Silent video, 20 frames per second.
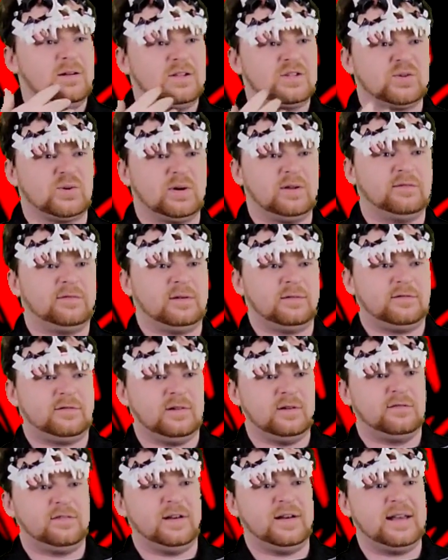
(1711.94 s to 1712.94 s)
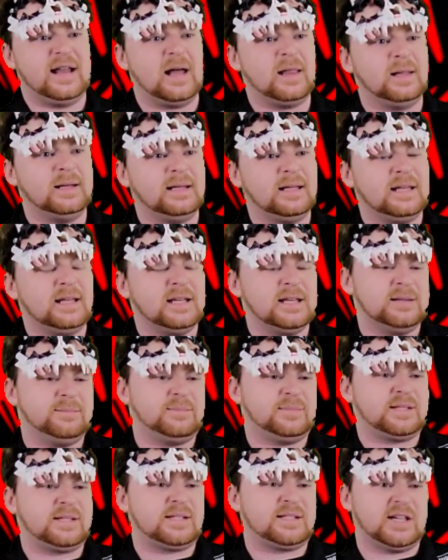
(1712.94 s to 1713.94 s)
sort of vanilla-y,
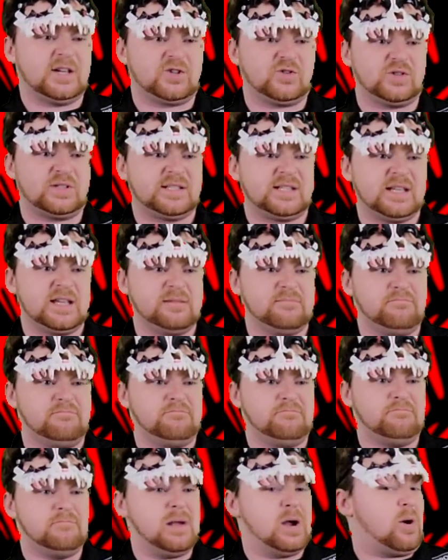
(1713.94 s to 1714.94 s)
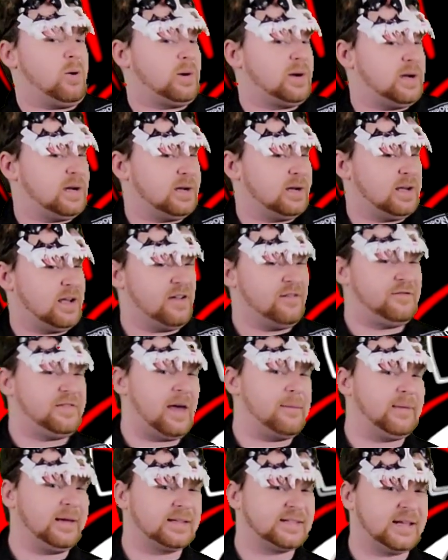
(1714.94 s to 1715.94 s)
citrusy milk, if
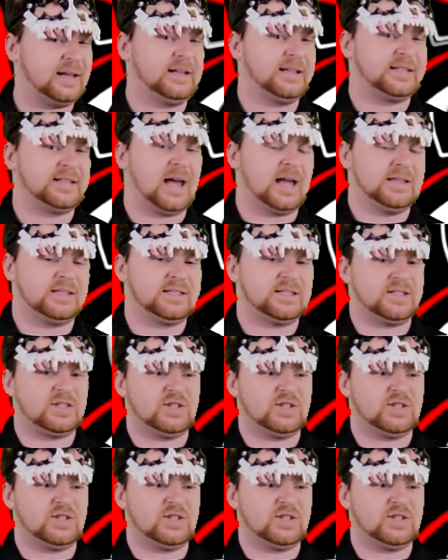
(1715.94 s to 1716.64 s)
that makes any sense.